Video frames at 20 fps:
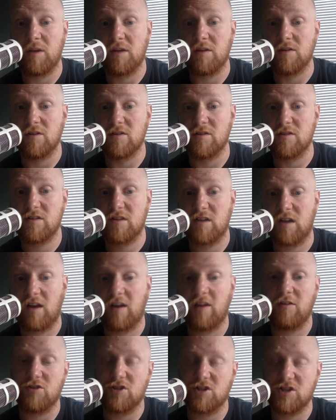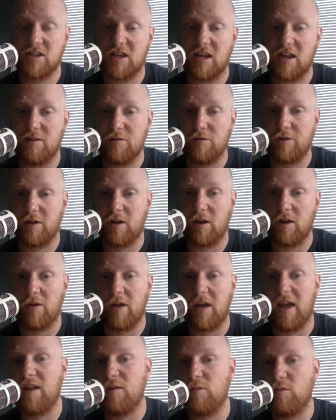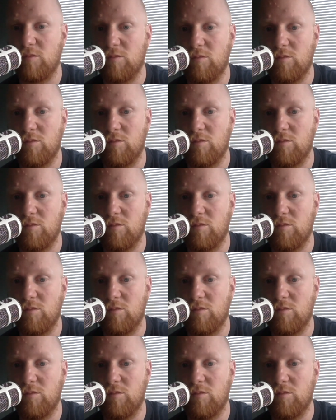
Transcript: because I don't just sit here and go, hey,